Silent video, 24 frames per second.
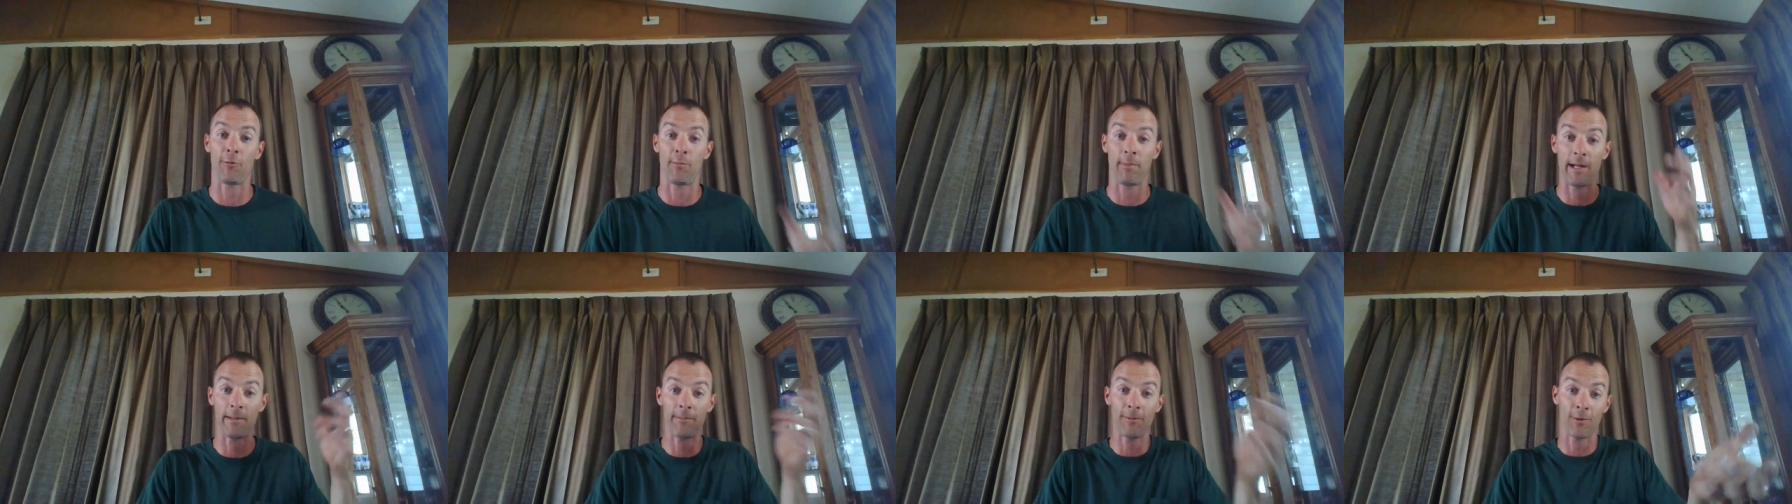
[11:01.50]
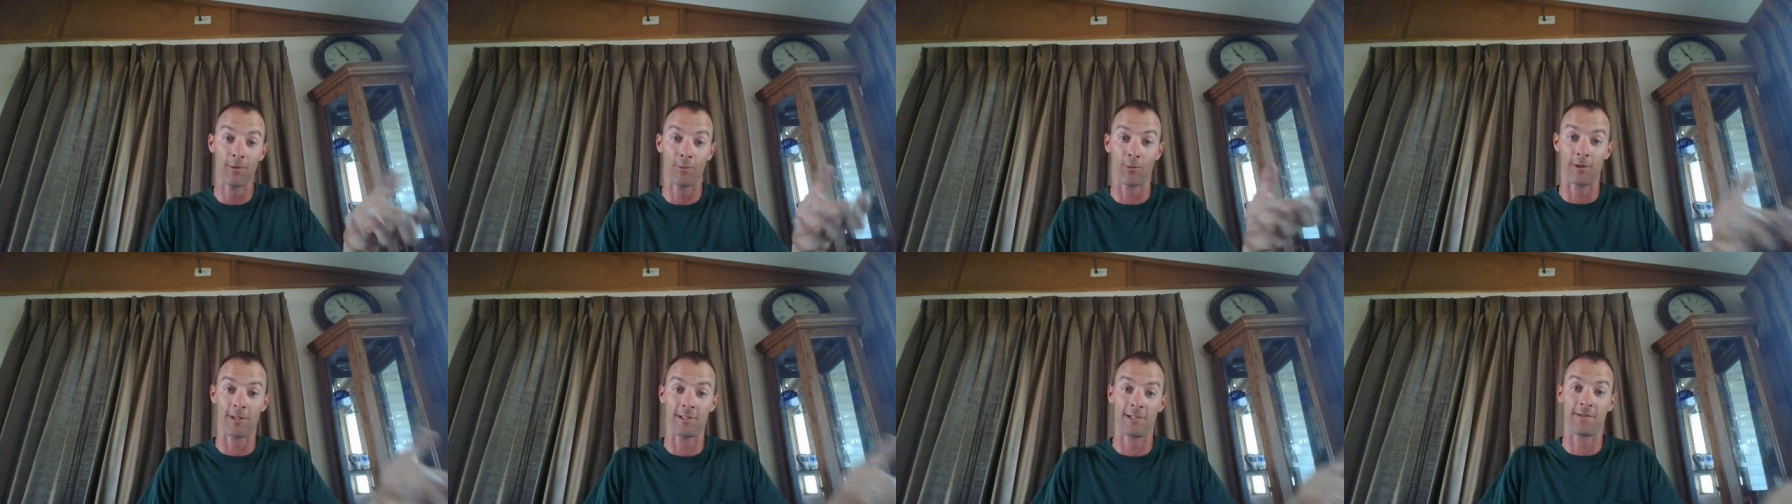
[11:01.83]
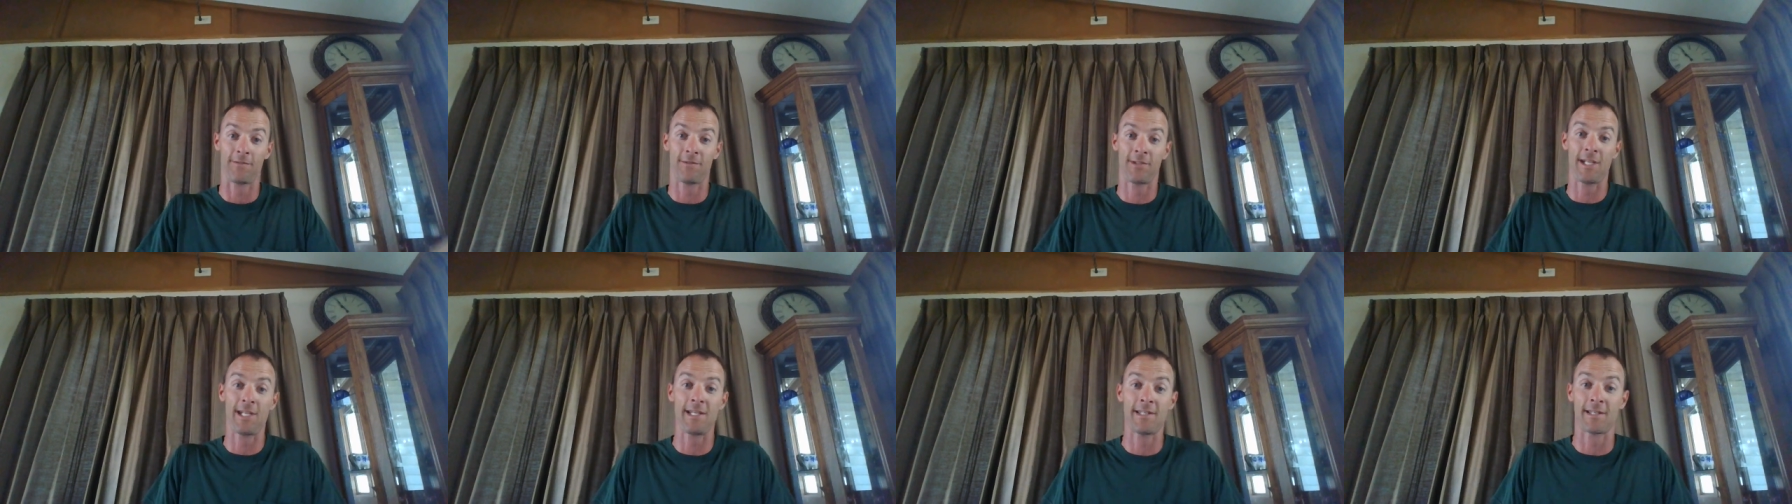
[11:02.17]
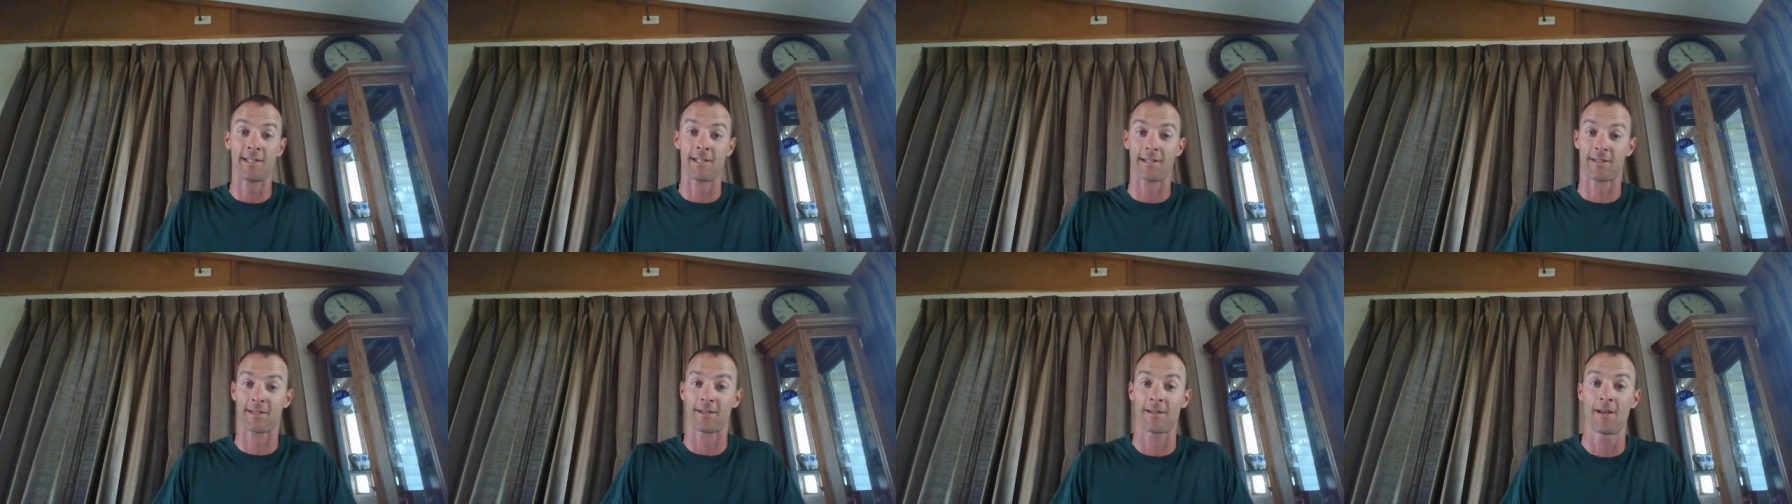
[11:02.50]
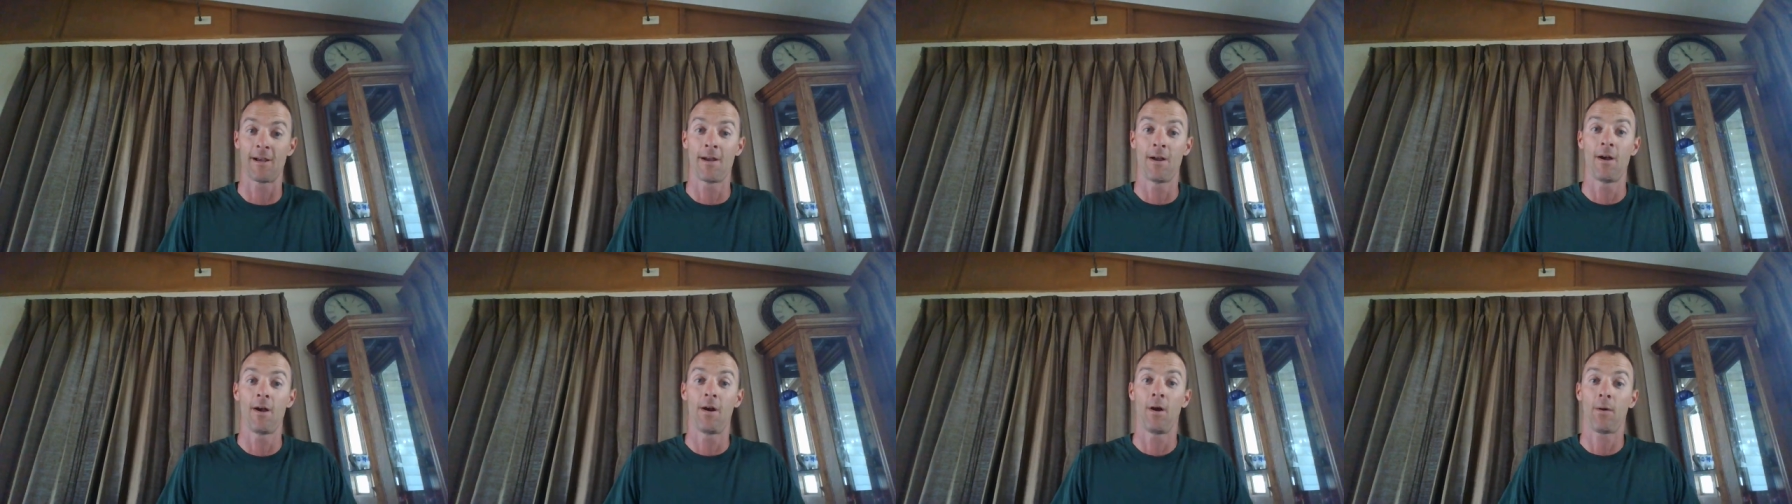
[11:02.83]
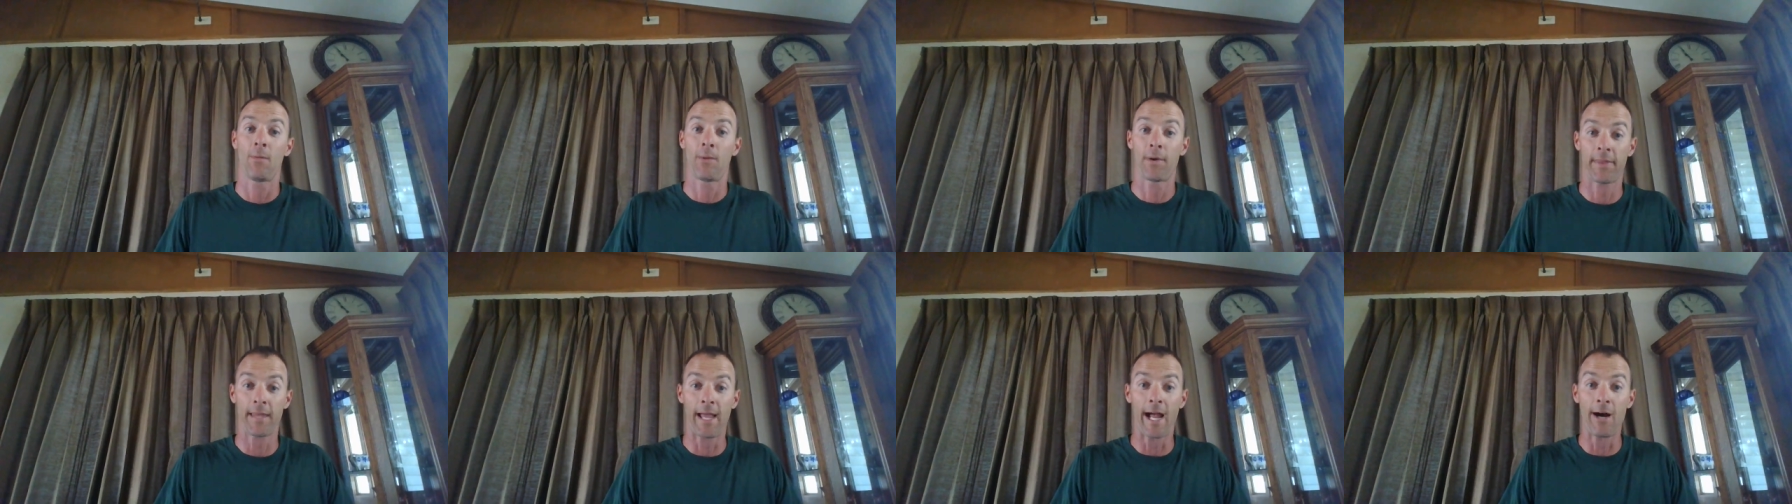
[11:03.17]
Remember the words of Jesus
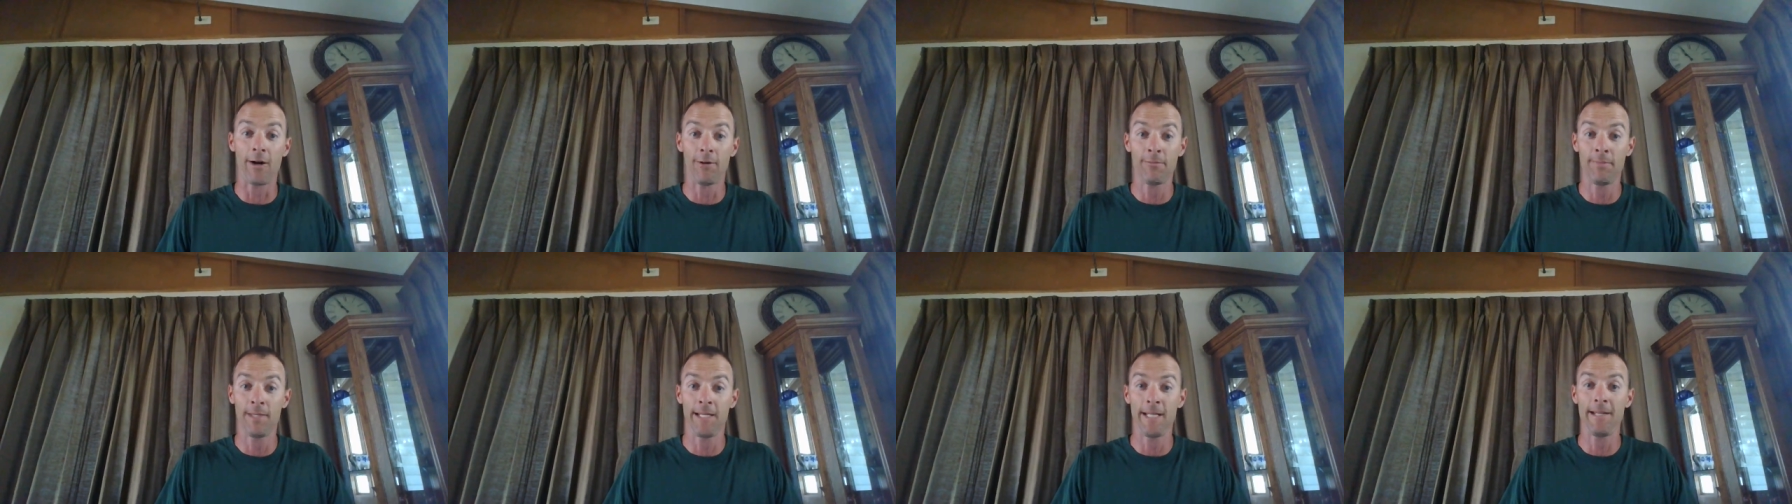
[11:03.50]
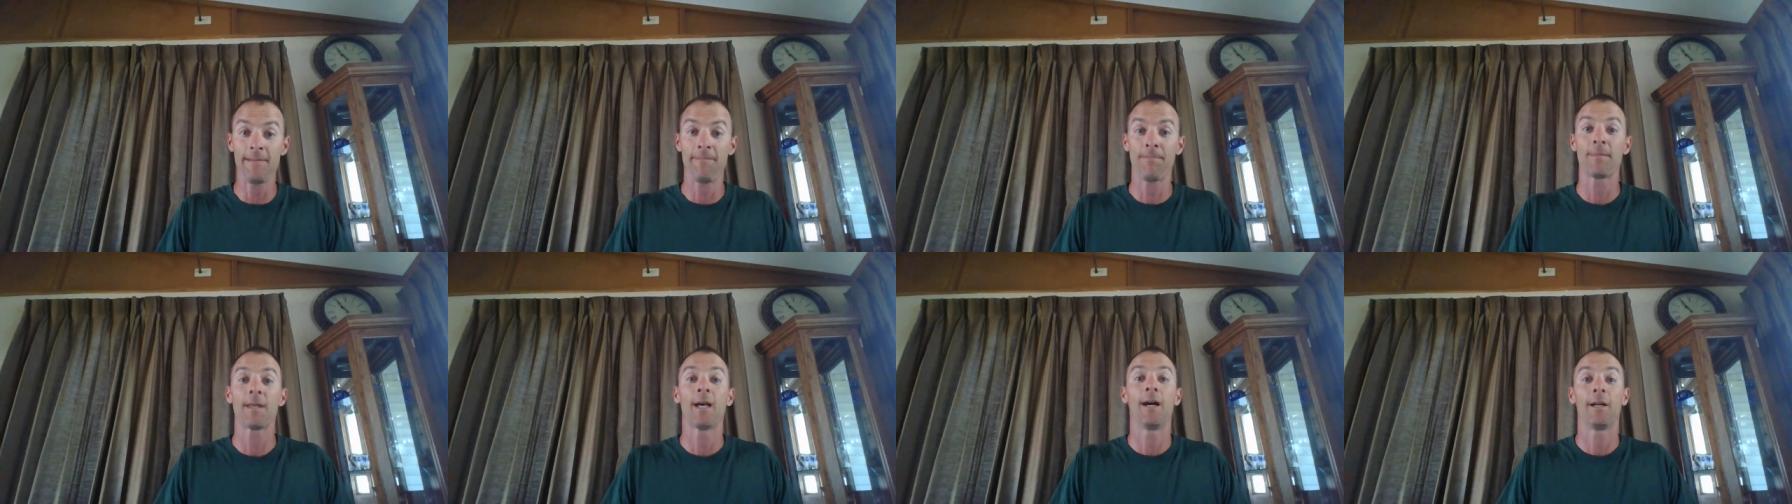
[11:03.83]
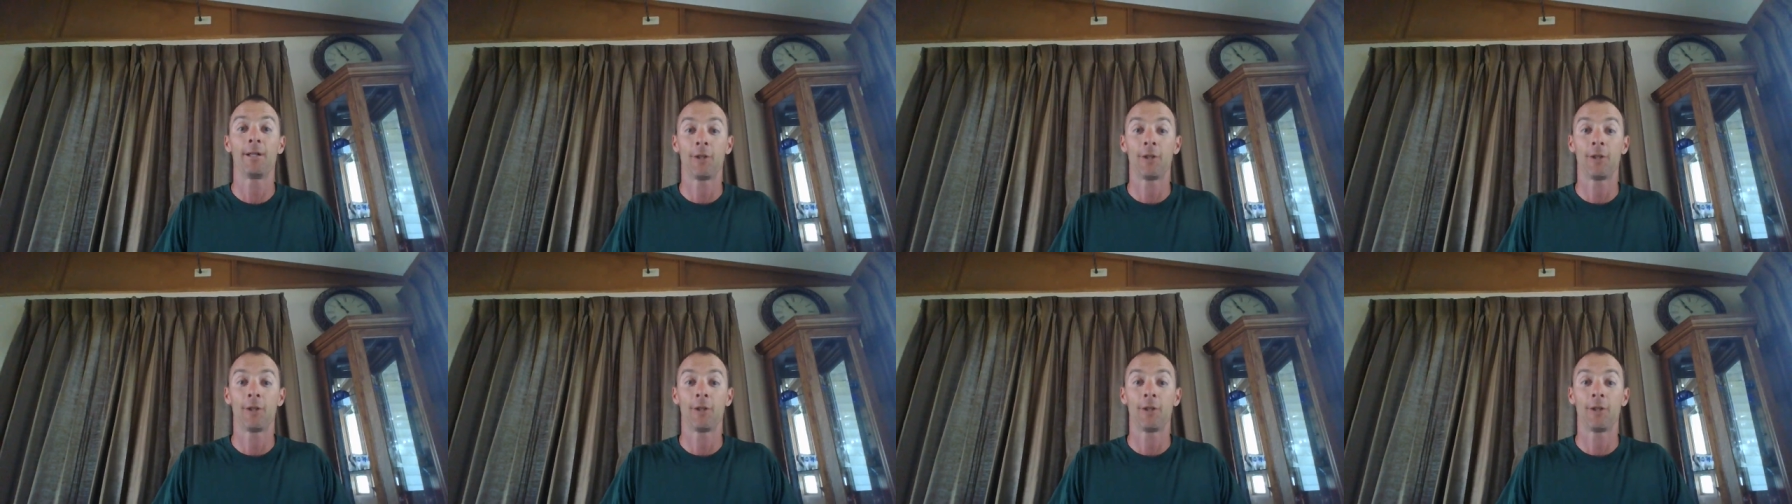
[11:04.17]
without me,